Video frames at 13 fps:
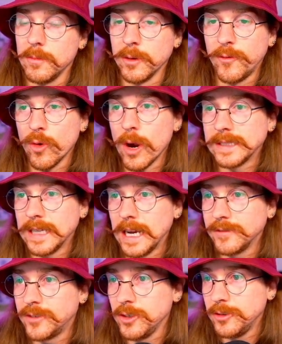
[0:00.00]
before I
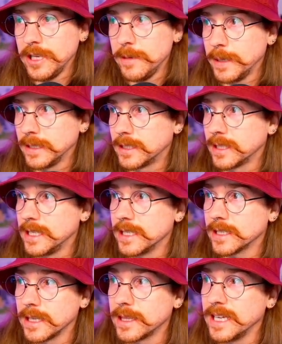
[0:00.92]
dive too deep into
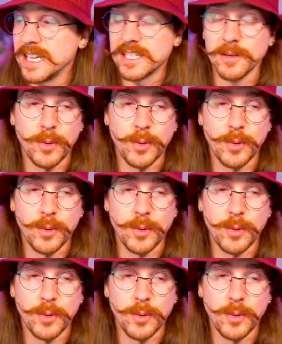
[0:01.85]
this, I think it's